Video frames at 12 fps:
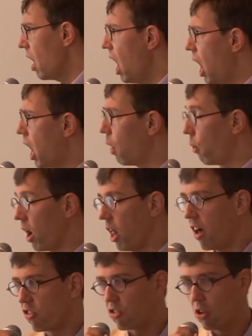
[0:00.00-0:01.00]
well,
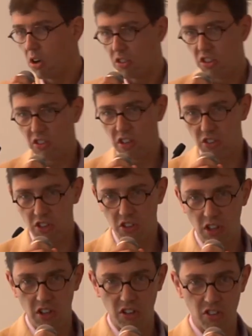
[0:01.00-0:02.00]
as long as it's
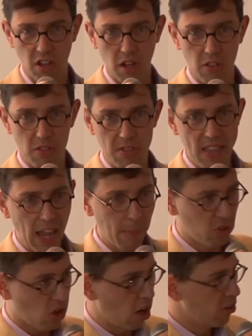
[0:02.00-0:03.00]
existed as a named
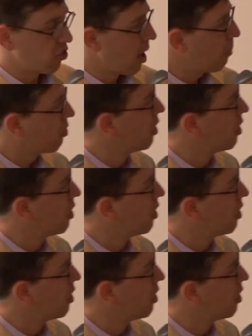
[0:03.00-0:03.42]
concept,